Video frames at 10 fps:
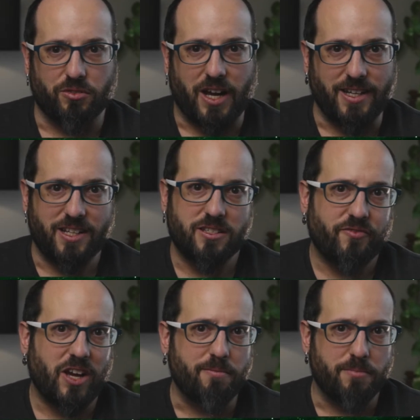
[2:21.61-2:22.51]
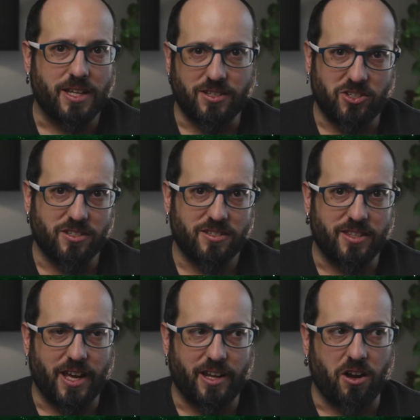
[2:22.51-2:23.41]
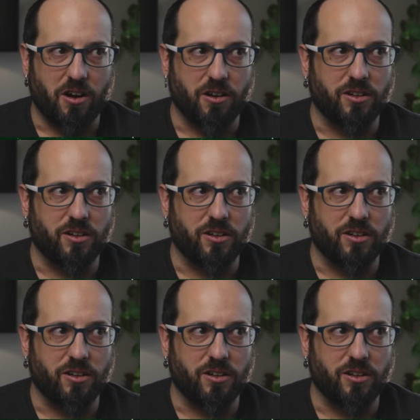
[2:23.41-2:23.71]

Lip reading: identify messages that are